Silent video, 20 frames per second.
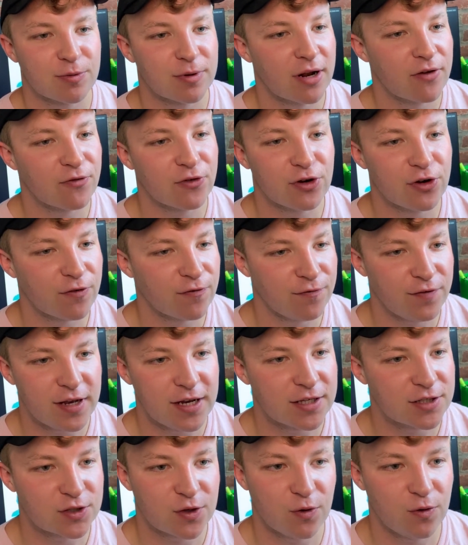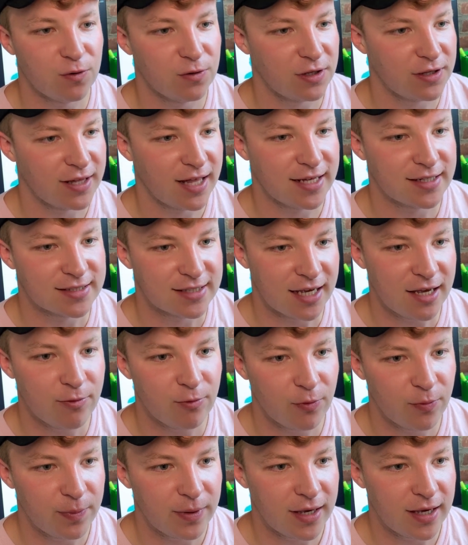whatever your fitness goal in that day
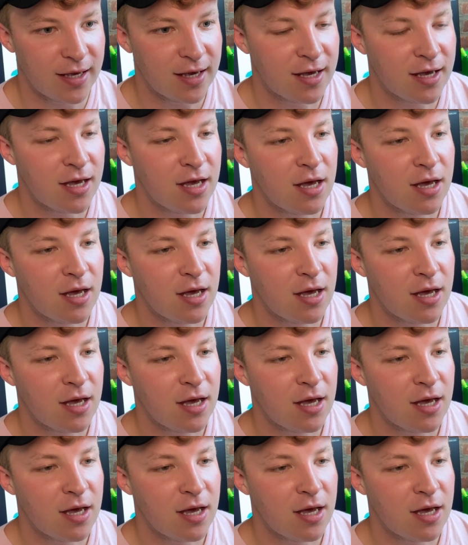will be.